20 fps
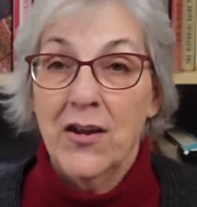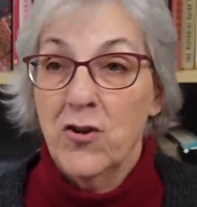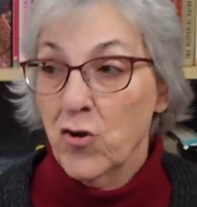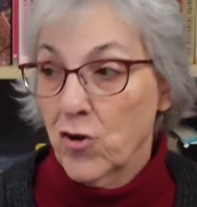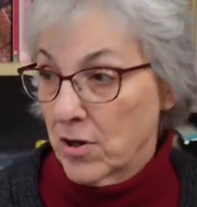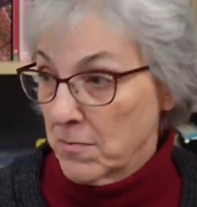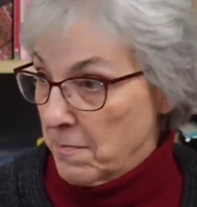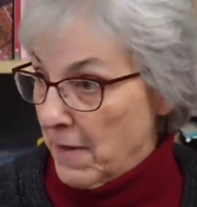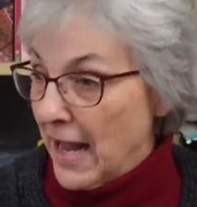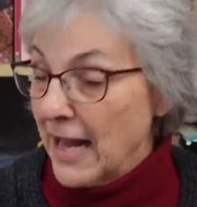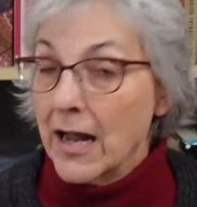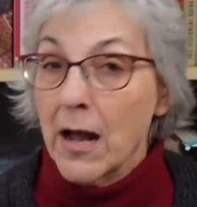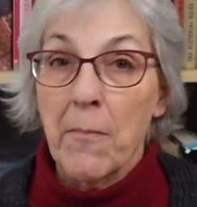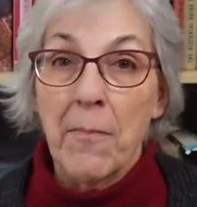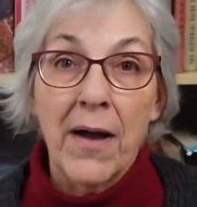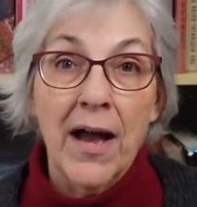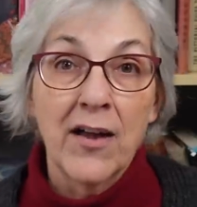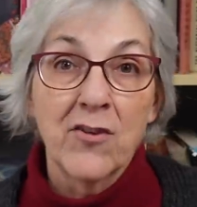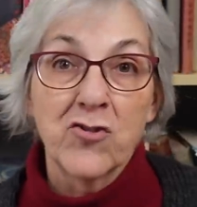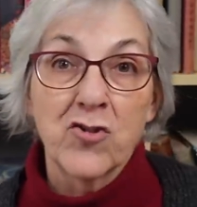You can make a
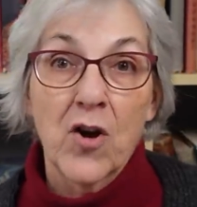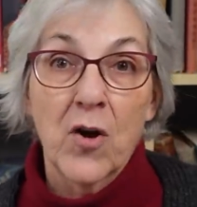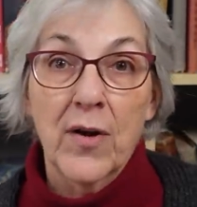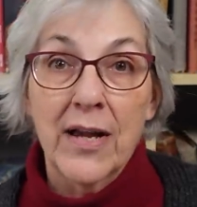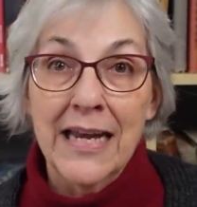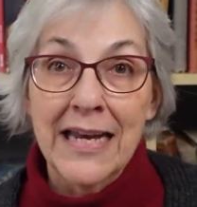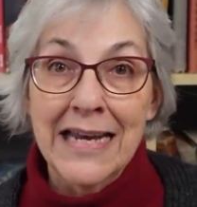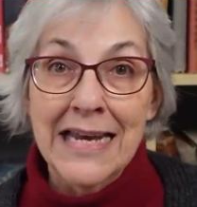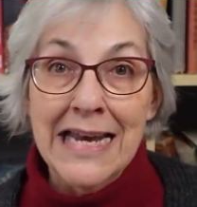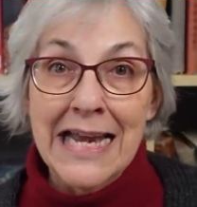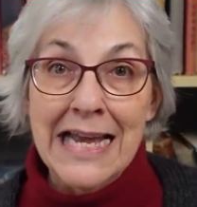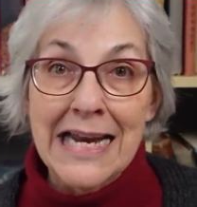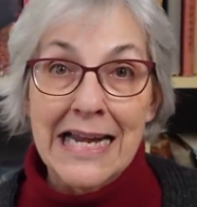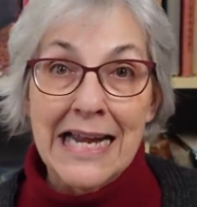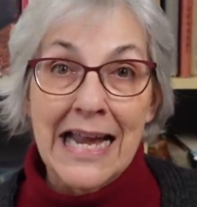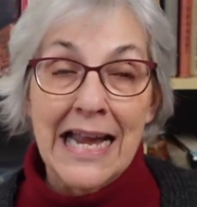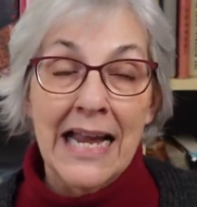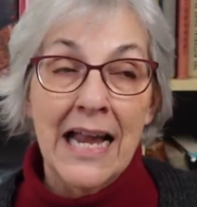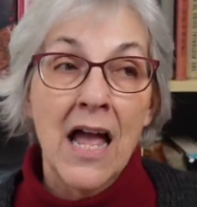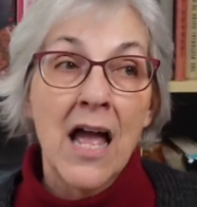poncho in
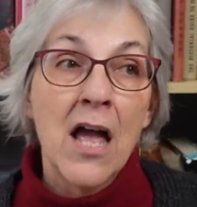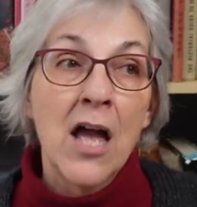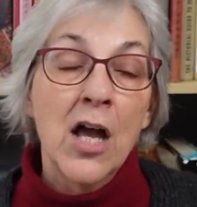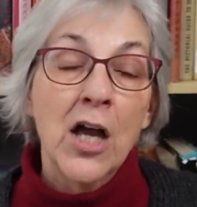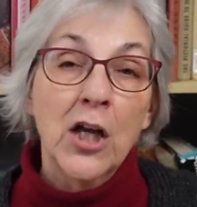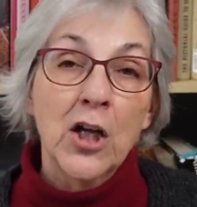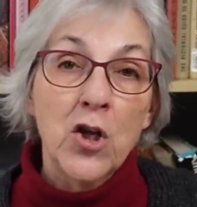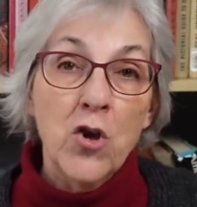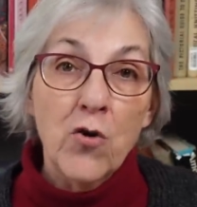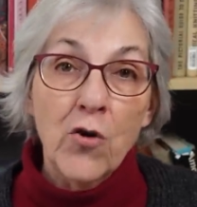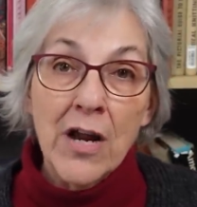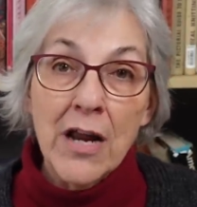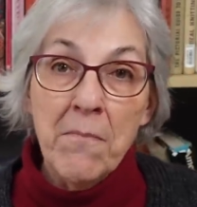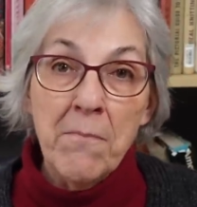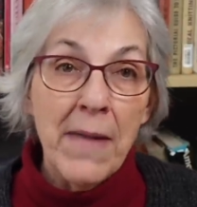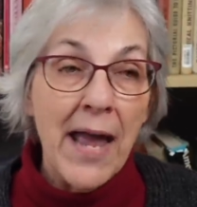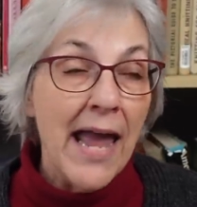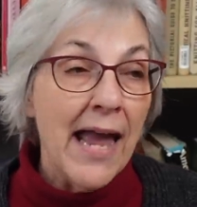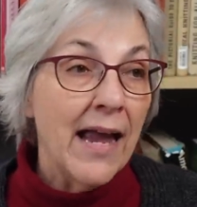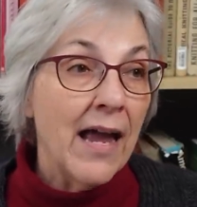knitting. You can
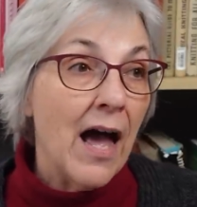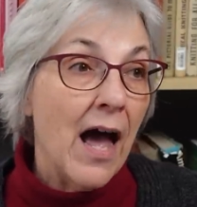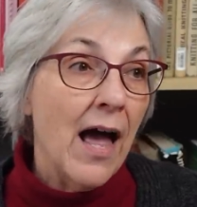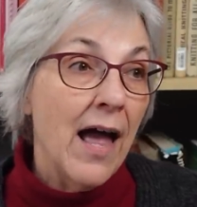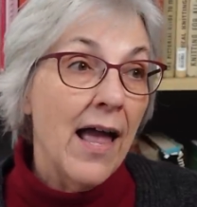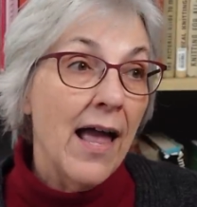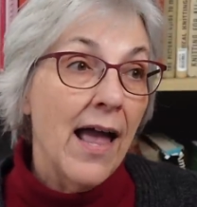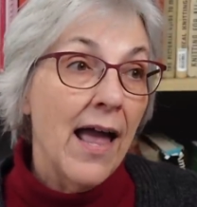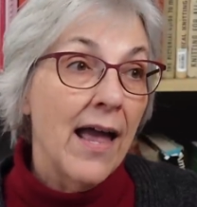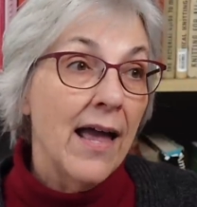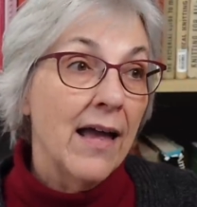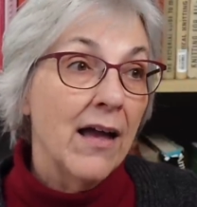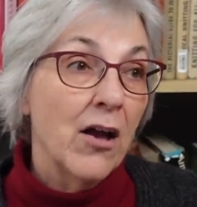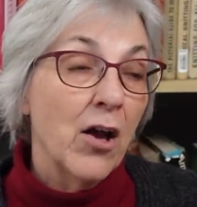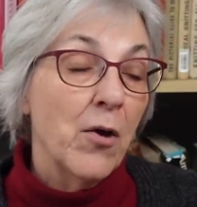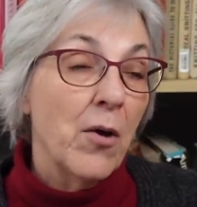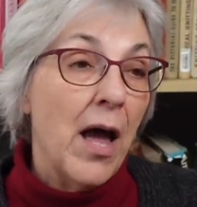make a